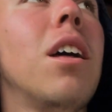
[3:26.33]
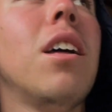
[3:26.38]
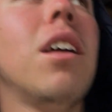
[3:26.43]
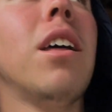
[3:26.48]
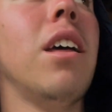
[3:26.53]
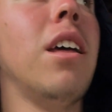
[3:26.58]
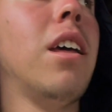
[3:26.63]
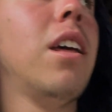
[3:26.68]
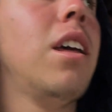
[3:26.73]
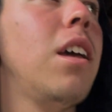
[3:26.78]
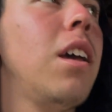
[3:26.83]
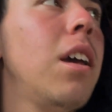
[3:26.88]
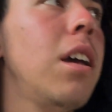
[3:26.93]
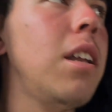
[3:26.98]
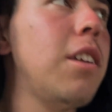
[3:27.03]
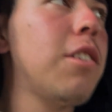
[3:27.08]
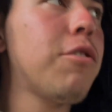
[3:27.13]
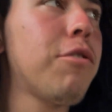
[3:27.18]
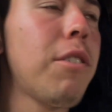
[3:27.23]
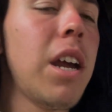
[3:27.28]
And
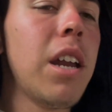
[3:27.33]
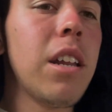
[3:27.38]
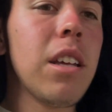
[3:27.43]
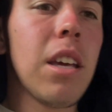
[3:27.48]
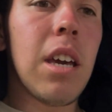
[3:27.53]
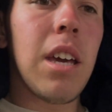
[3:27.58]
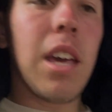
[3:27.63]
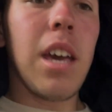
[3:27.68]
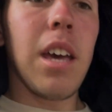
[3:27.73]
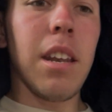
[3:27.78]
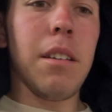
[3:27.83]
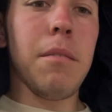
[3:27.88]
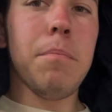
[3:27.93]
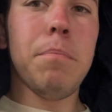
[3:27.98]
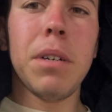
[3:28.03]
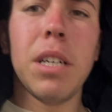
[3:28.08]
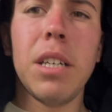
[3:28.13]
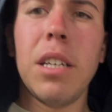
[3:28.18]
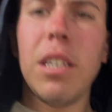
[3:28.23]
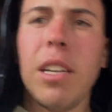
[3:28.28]
it's raining again,
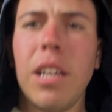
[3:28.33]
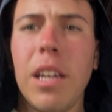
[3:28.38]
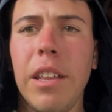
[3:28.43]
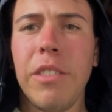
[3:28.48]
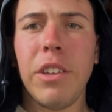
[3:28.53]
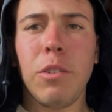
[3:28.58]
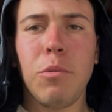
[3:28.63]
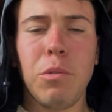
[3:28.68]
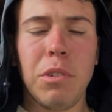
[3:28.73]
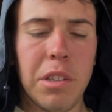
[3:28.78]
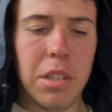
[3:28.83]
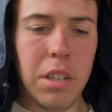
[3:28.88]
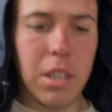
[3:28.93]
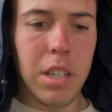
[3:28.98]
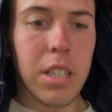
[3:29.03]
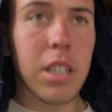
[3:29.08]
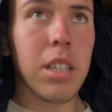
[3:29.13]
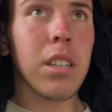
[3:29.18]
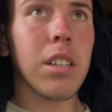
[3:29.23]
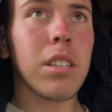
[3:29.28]
but I think we're still
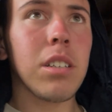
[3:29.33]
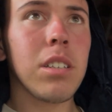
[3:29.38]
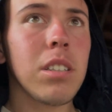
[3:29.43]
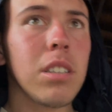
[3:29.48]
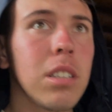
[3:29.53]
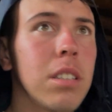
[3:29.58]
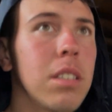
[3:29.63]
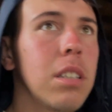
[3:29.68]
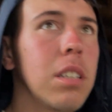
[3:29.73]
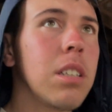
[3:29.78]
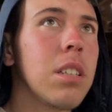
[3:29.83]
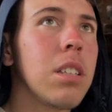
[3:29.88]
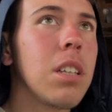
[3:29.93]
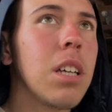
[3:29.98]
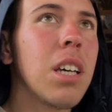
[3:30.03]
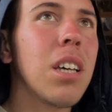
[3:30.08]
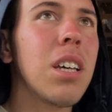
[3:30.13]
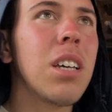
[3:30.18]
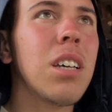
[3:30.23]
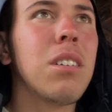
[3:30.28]
gonna,
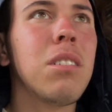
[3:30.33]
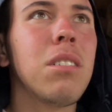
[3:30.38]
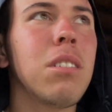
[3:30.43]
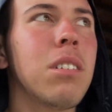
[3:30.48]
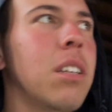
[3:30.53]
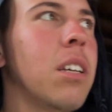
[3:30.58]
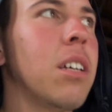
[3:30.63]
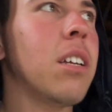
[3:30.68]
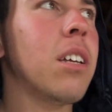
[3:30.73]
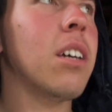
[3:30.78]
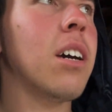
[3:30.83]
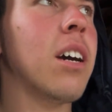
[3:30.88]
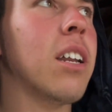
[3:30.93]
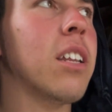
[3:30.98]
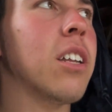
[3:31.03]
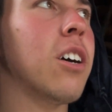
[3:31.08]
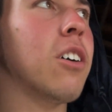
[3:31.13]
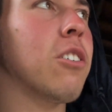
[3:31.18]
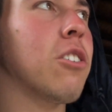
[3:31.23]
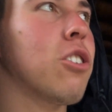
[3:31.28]
I don't
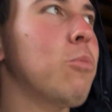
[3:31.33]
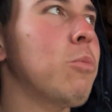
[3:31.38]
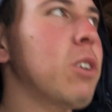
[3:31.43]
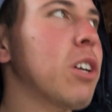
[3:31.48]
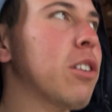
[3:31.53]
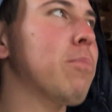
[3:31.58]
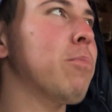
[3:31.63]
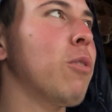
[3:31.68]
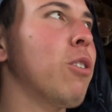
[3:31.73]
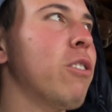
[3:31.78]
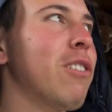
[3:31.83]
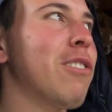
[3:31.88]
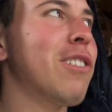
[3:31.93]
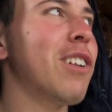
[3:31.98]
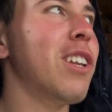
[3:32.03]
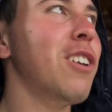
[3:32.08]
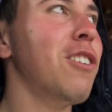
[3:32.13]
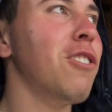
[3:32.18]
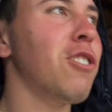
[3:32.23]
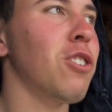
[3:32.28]
know, should we explore the
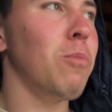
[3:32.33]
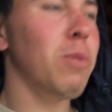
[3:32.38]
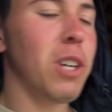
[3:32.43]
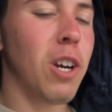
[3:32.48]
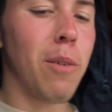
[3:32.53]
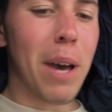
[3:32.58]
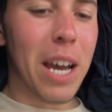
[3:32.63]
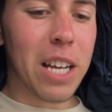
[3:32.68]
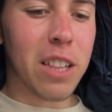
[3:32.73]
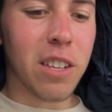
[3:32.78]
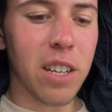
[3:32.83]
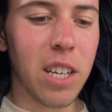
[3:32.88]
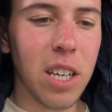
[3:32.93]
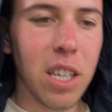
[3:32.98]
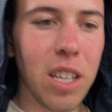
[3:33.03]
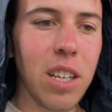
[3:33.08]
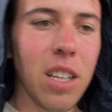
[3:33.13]
city or should we go back tonight?